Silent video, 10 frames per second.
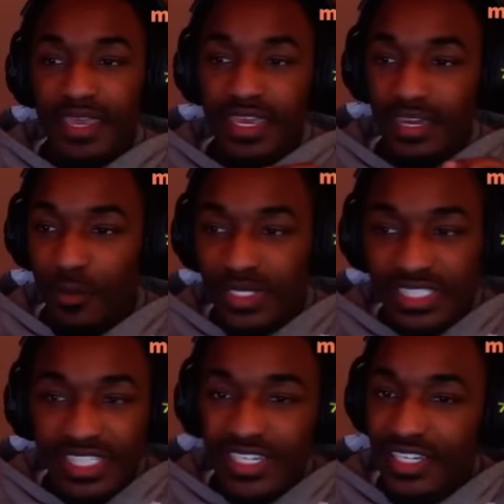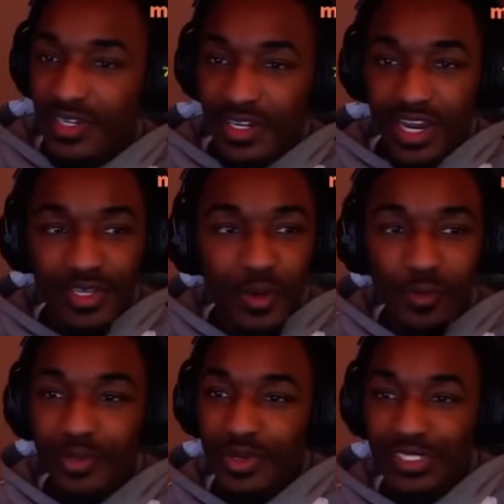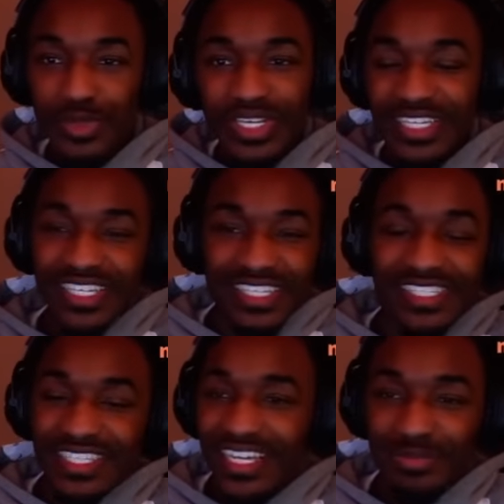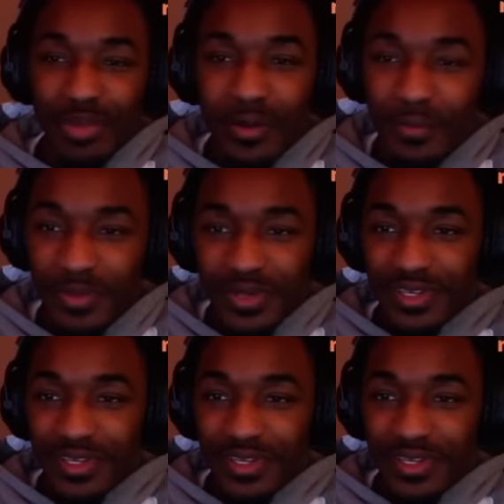and they'll be sitting in there like, yo boys, we need to get this next pump.